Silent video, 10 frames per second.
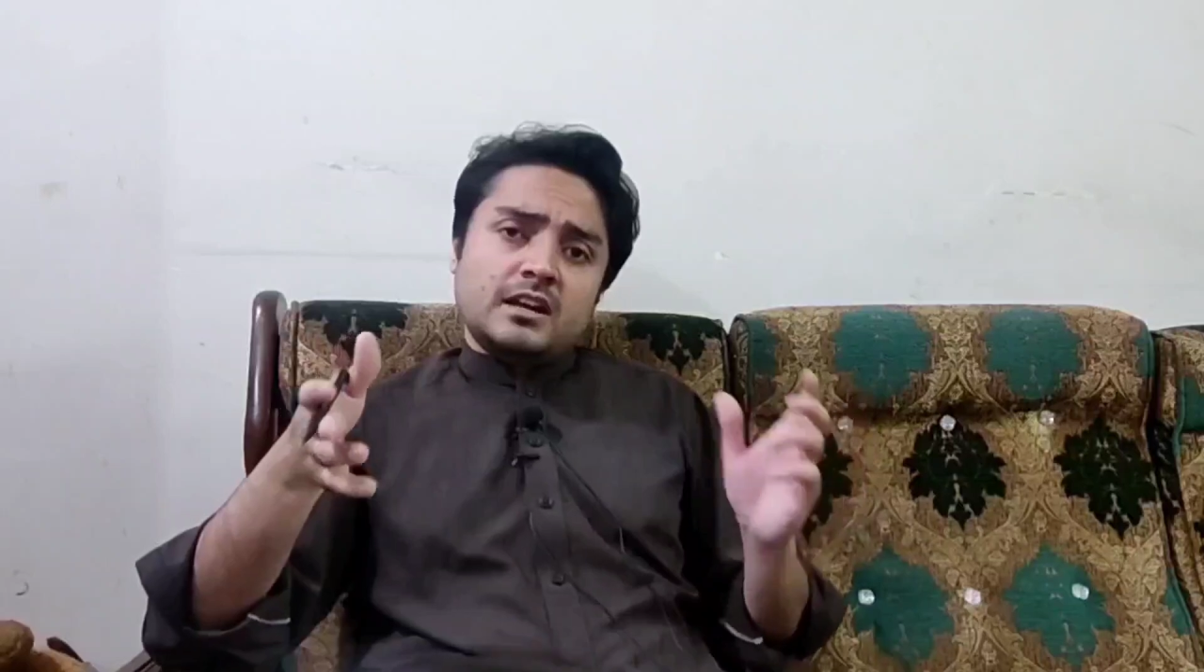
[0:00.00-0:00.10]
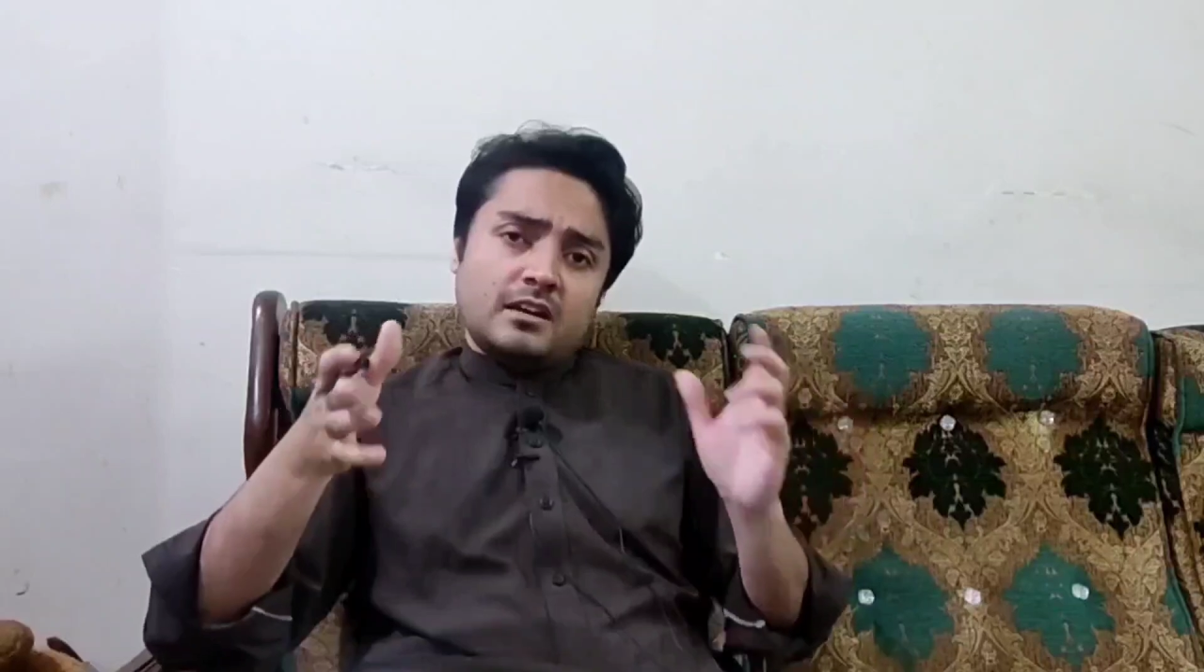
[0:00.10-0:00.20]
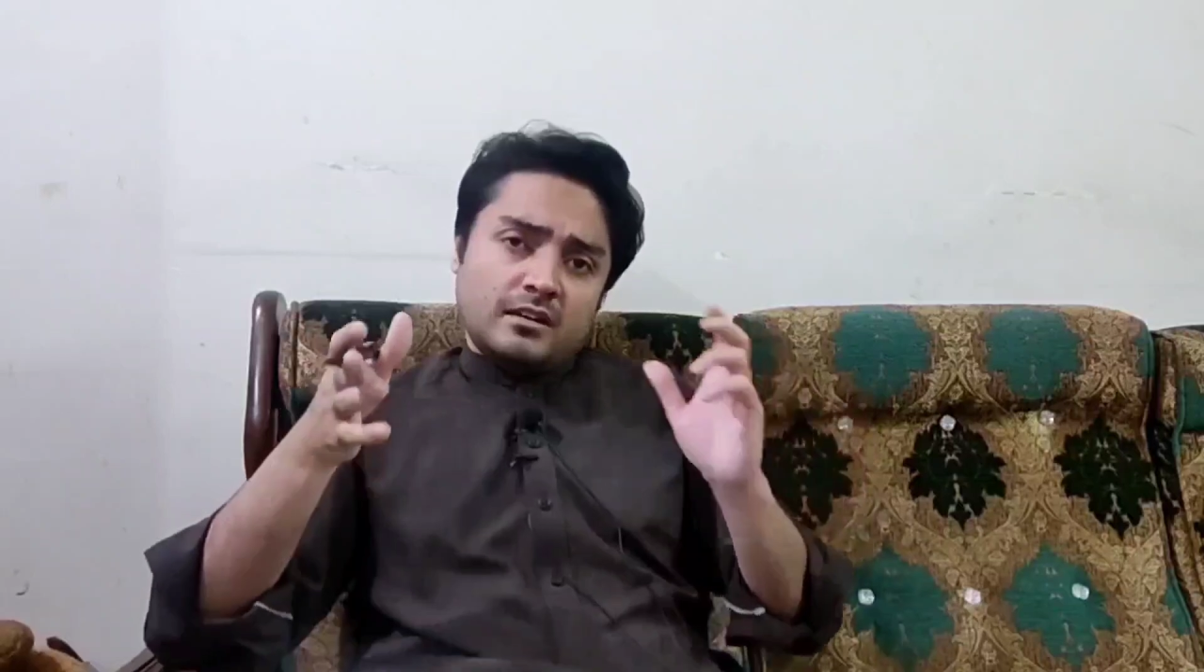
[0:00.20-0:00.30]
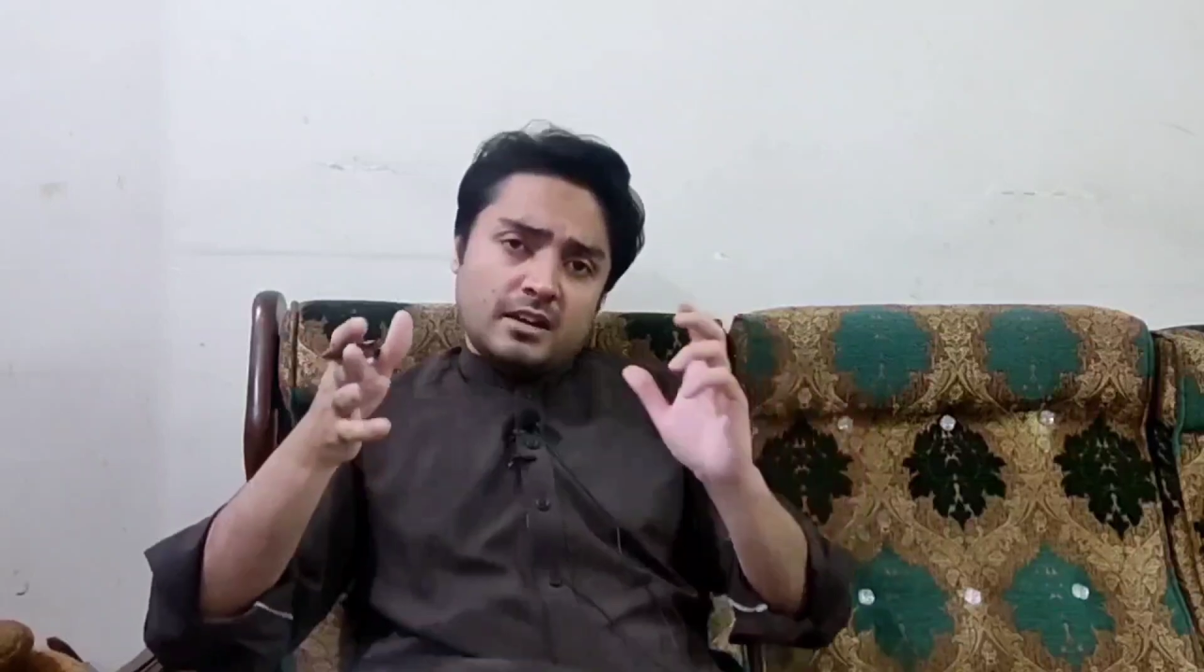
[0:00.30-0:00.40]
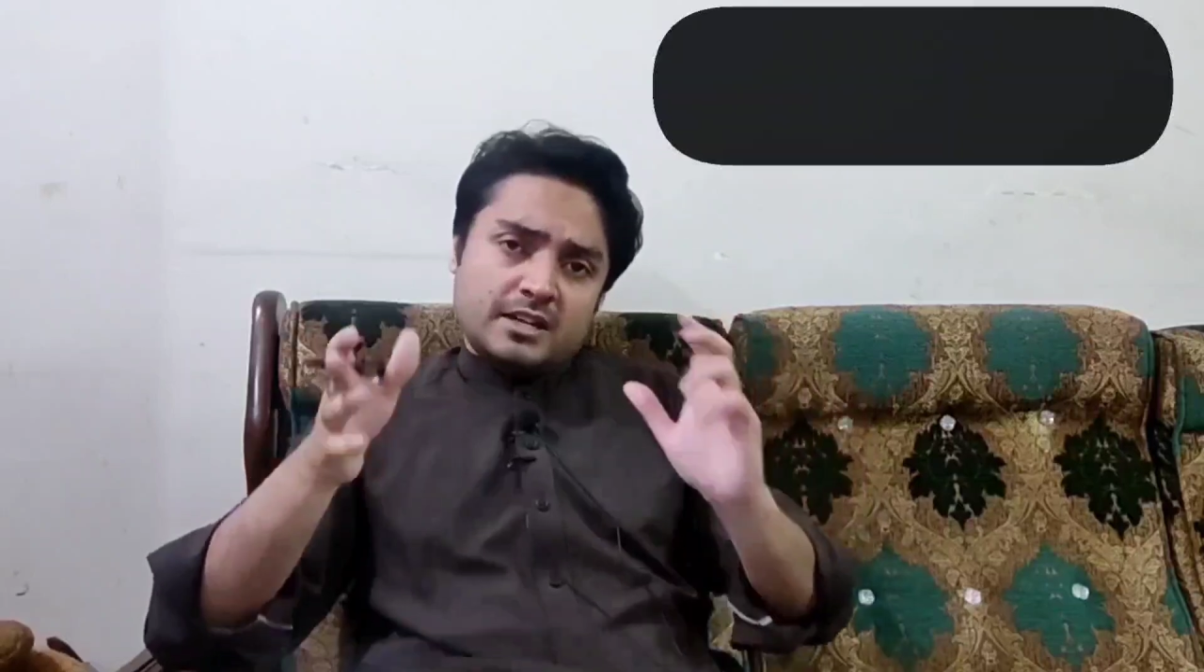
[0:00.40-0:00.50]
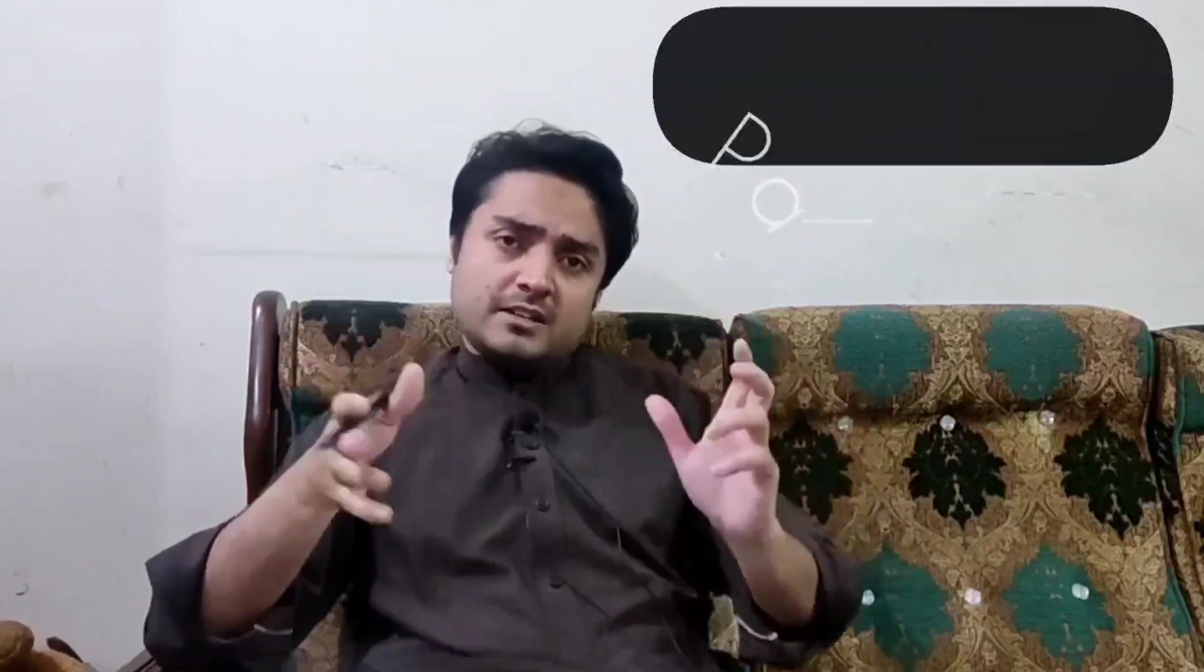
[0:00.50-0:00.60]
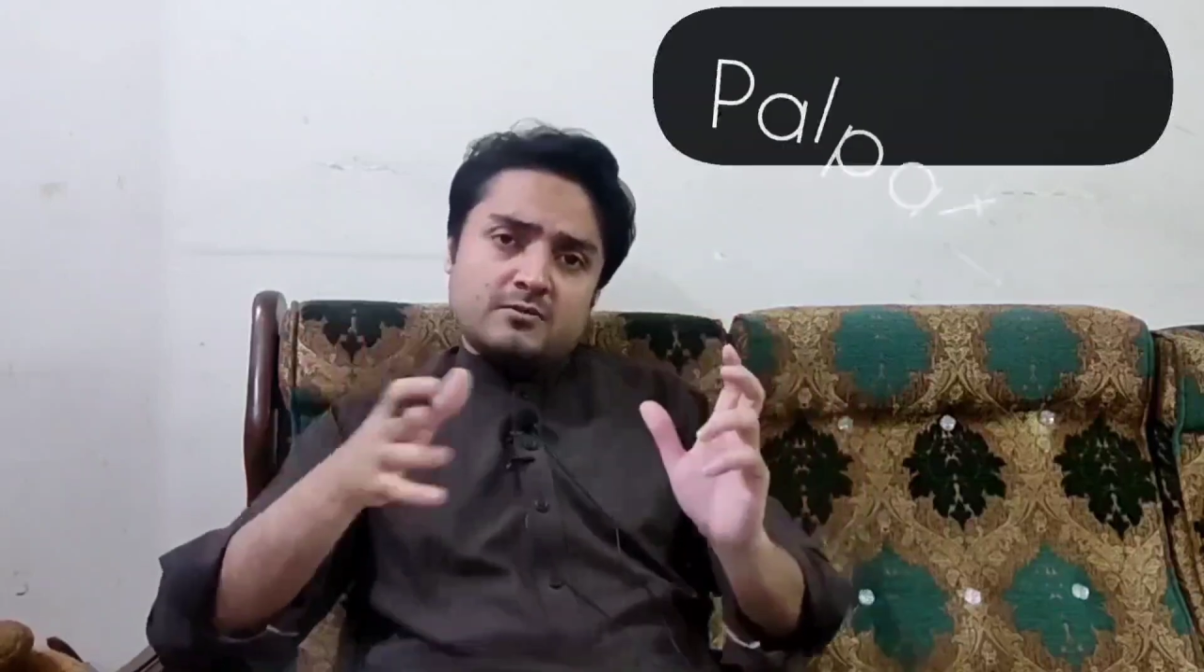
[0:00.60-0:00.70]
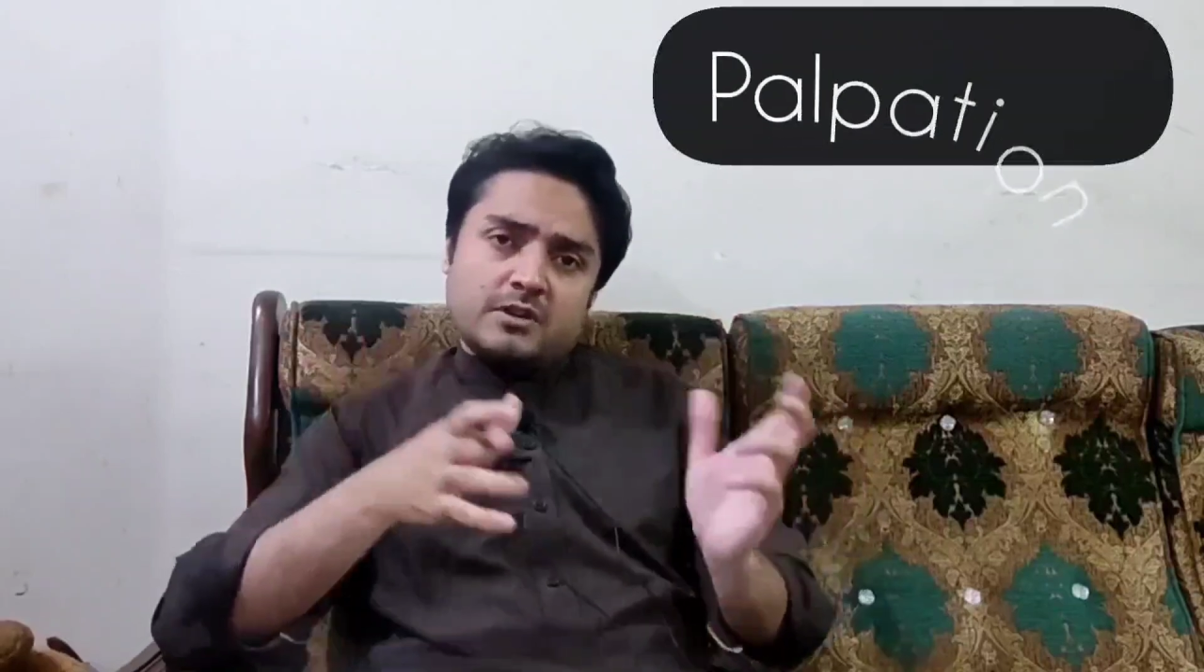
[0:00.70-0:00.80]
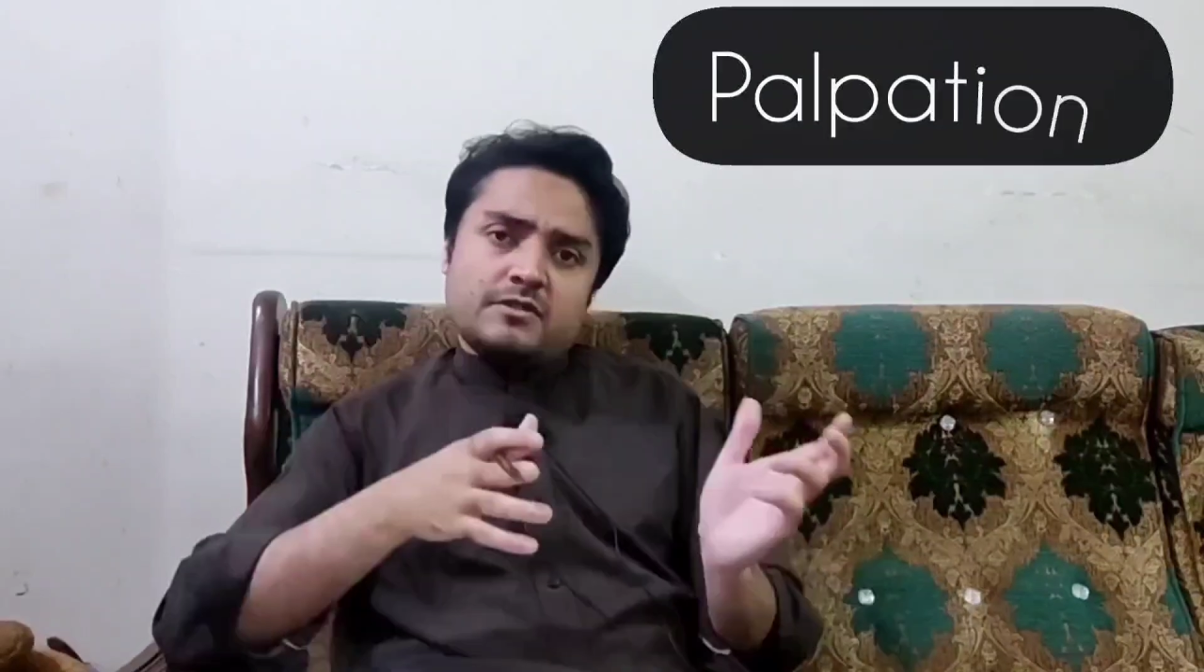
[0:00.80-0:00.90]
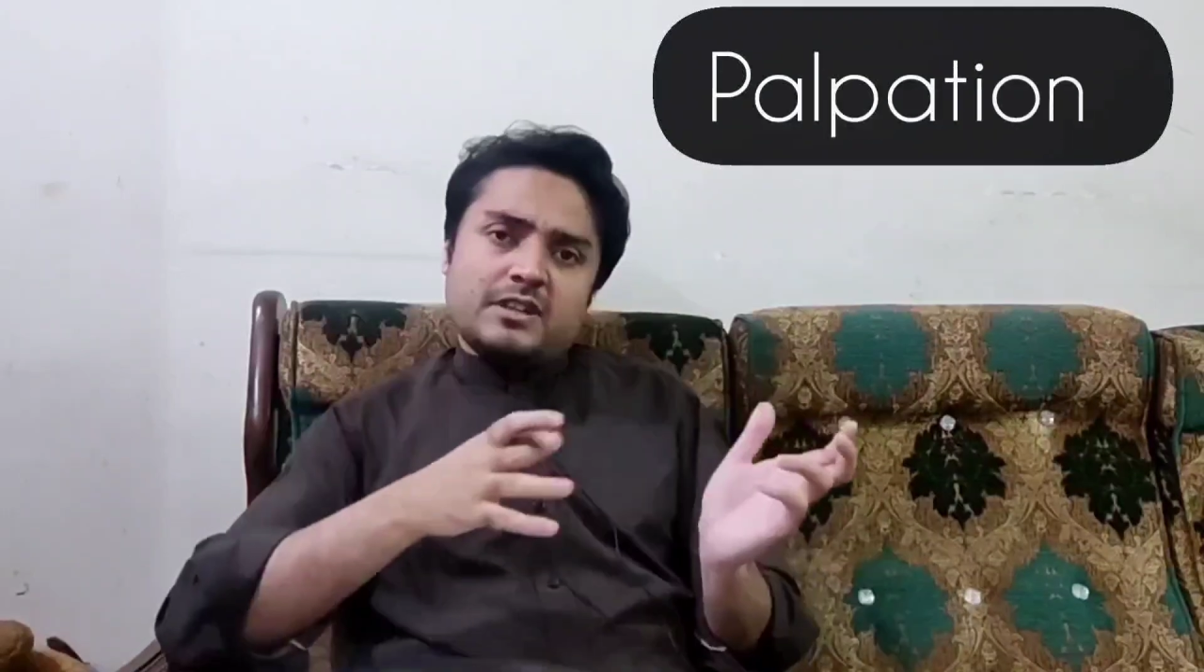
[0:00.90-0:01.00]
it is
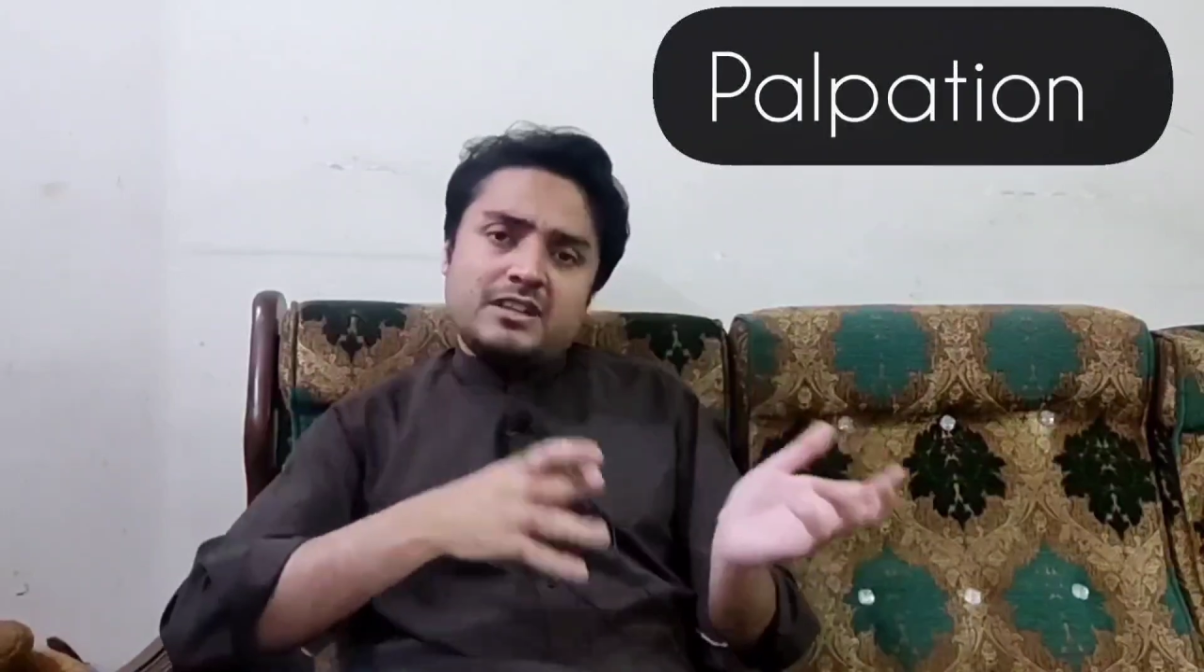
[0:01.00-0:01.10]
one of the